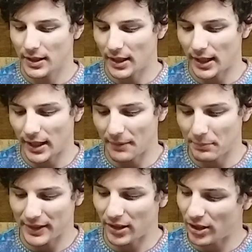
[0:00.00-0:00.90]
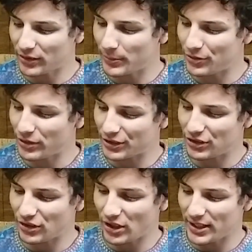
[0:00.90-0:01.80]
But there are some
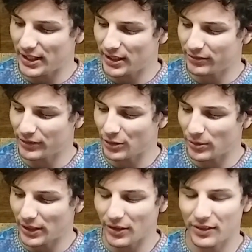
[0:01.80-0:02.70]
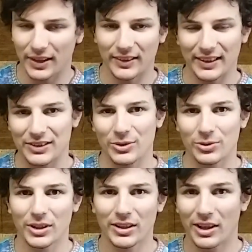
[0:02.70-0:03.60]
instructions on here for doing other things. They
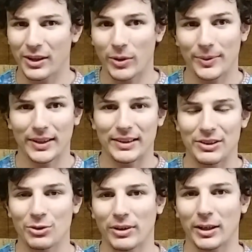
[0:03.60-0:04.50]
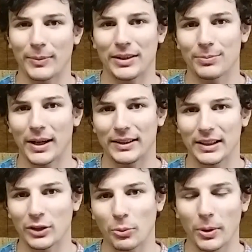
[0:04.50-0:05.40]
do, on their website, they do recommend buying the
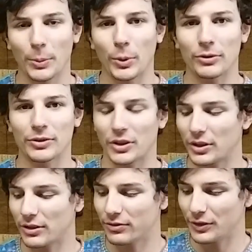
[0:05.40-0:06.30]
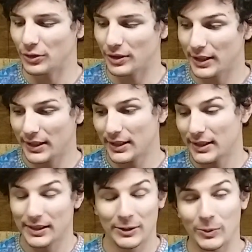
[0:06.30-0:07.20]
aluminum one for cooking food.
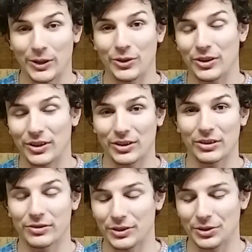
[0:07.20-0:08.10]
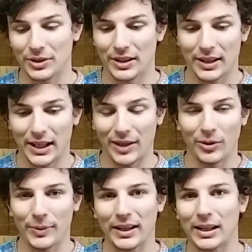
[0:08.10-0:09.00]
We used it to cook food, and we
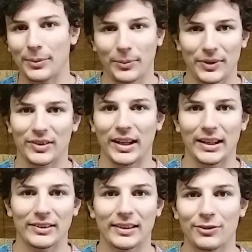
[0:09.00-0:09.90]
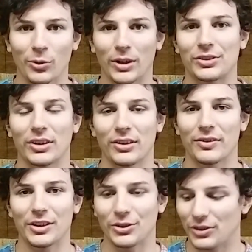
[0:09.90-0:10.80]
made a couple of mistakes, and if you watch our other
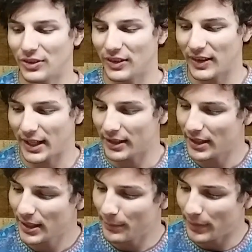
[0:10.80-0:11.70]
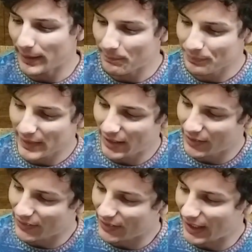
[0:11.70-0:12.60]
videos, you'd see that. But here on
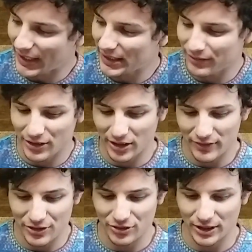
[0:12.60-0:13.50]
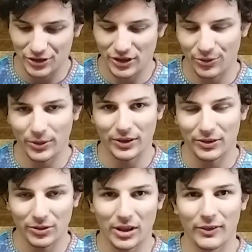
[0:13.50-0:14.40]
the side, if you don't have instructions, well,
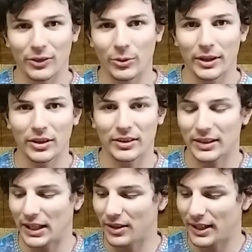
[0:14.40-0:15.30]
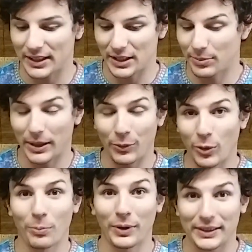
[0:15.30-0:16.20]
obviously while you're out hiking, you probably
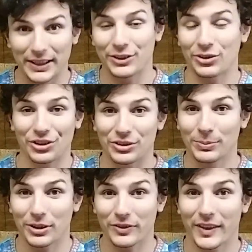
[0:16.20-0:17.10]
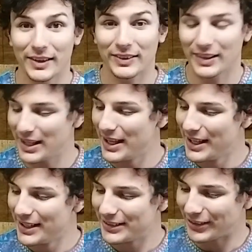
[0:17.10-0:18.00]
won't bring the instruction book for this.
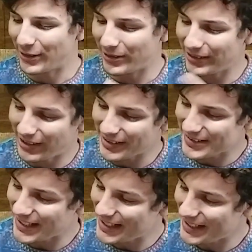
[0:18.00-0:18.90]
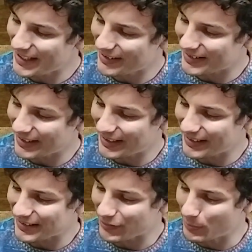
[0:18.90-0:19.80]
So on the side here, it
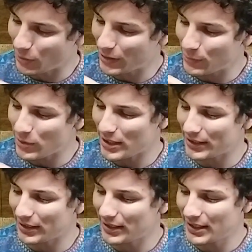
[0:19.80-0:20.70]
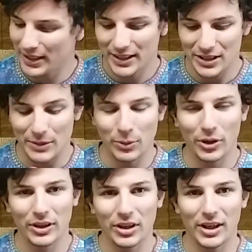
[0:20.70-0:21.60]
says if you're boiling water, you can
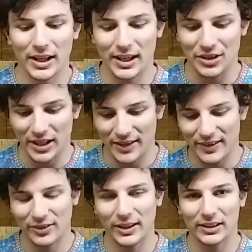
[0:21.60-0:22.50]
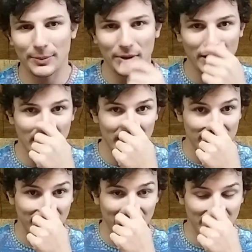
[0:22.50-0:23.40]
boil it on high. You can have this cranked up on high and
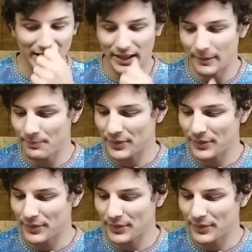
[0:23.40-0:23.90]
slide it in.